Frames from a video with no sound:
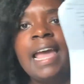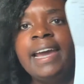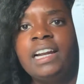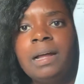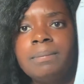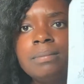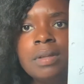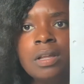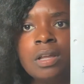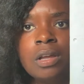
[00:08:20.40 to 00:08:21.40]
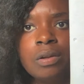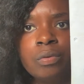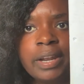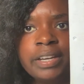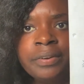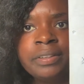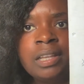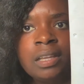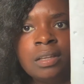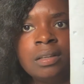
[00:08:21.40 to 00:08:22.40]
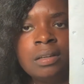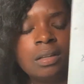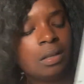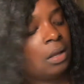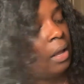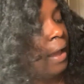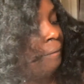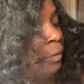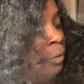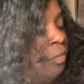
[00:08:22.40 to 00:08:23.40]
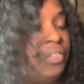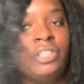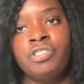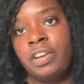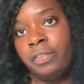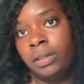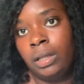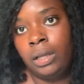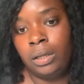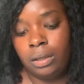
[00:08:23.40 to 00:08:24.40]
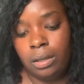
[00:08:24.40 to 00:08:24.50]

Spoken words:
add up right here at the end after you finish everything.